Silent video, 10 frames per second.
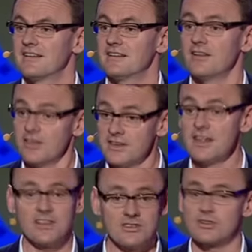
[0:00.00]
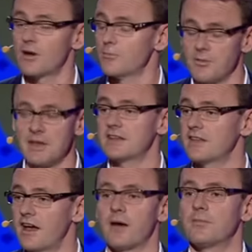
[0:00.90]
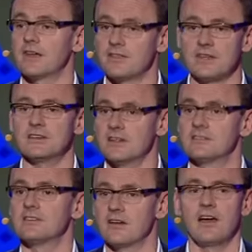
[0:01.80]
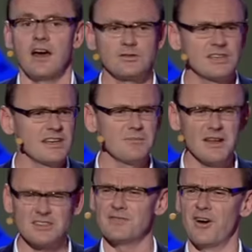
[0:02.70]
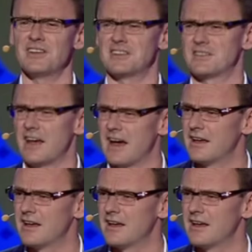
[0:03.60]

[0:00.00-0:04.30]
And they did, that's true, I'm not making that up. They did, you know. I was thinking, imagine if I did that.